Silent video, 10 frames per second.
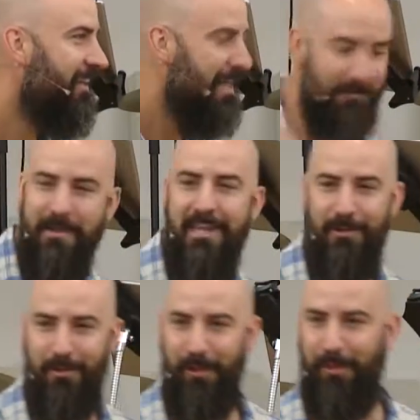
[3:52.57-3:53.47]
Let me
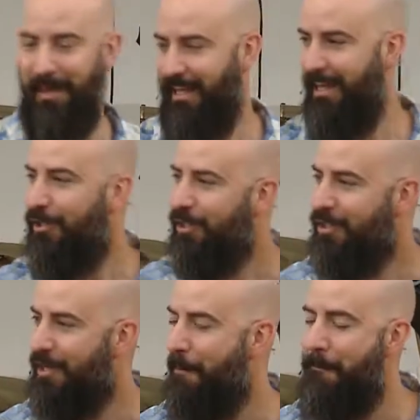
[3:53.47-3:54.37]
do the thinking.
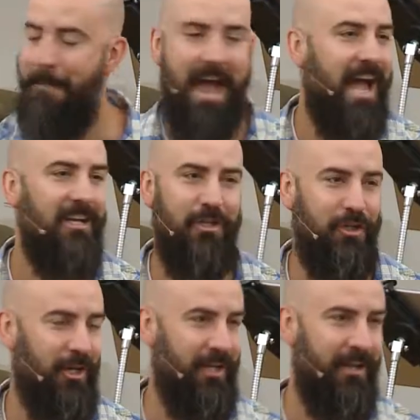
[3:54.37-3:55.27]
Just
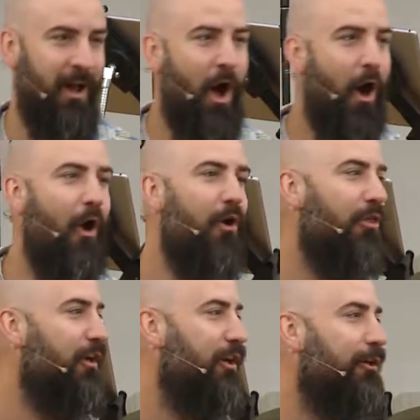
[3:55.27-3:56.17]
imagine all
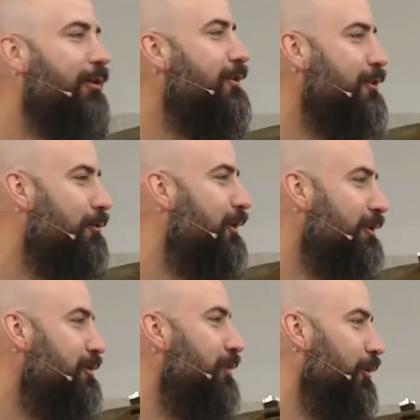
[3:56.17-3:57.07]
the good you
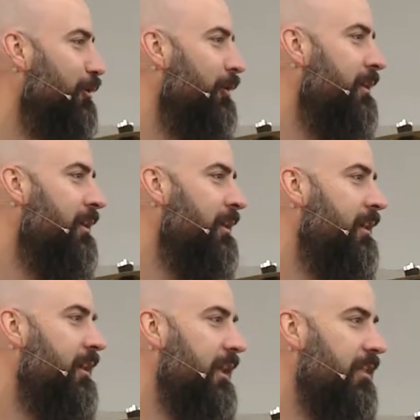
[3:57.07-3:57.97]
could do
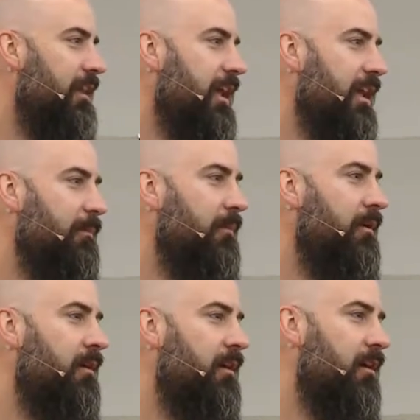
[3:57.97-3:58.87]
in the name
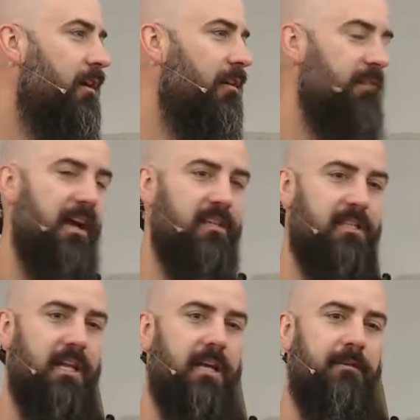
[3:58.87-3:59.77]
of
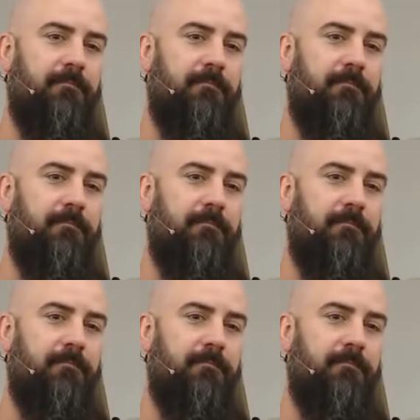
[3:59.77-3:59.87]
Aslan.